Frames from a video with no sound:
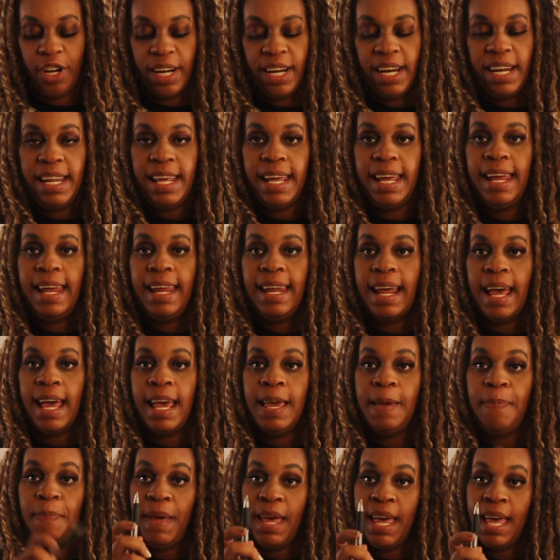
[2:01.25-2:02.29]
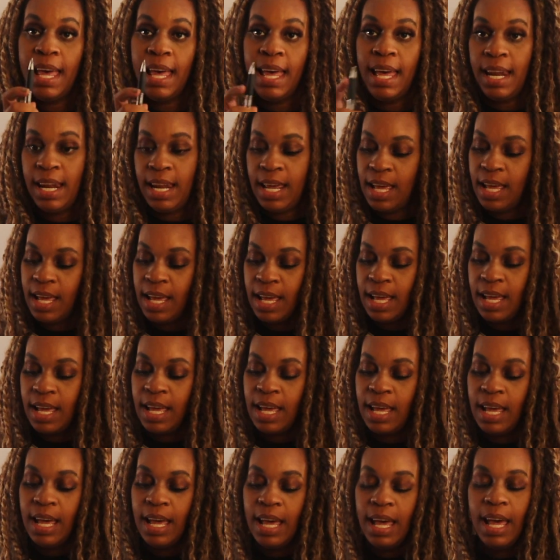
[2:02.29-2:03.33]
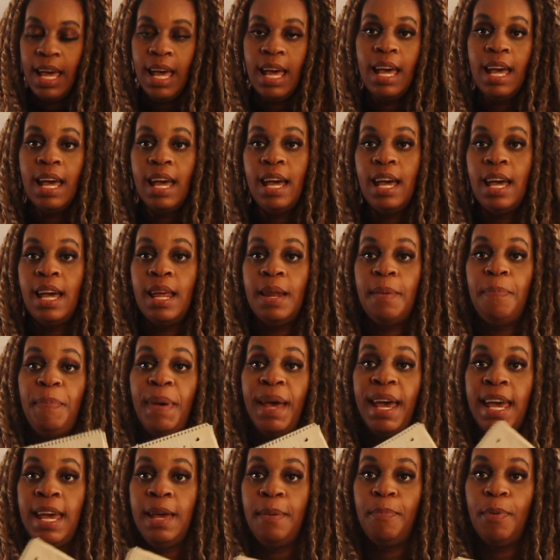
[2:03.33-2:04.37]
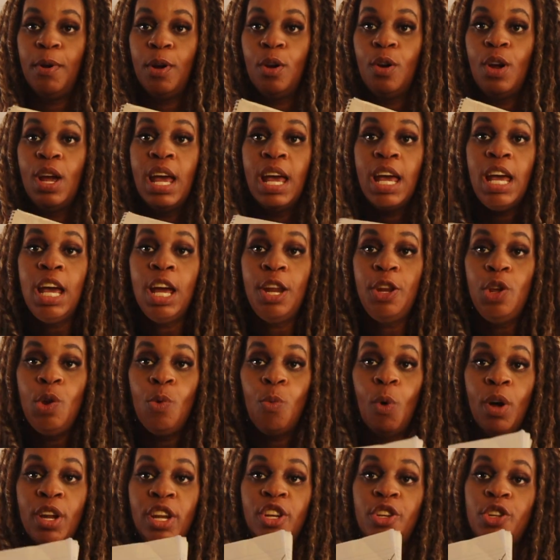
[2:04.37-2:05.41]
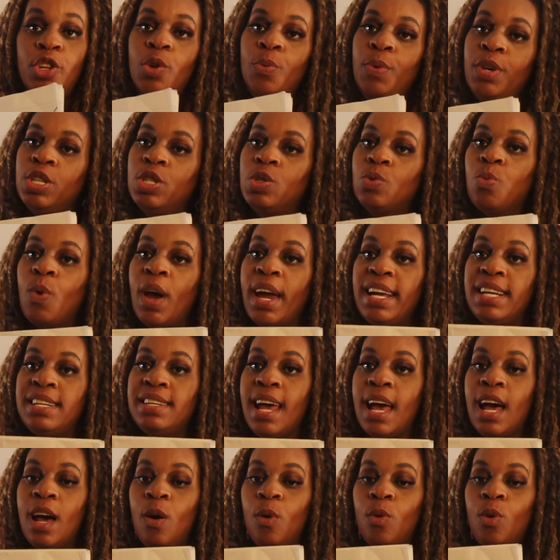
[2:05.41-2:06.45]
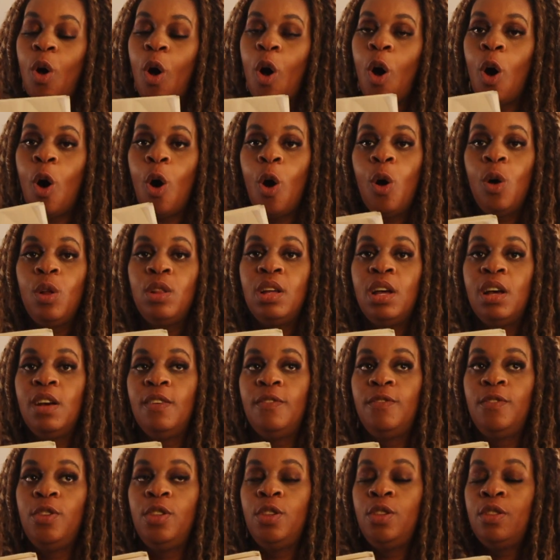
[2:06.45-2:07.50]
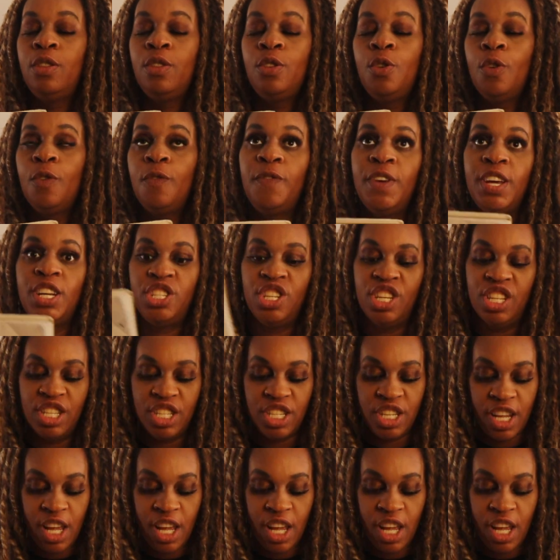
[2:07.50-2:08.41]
going to need a pen and paper, and you want to do is write down all of your visions,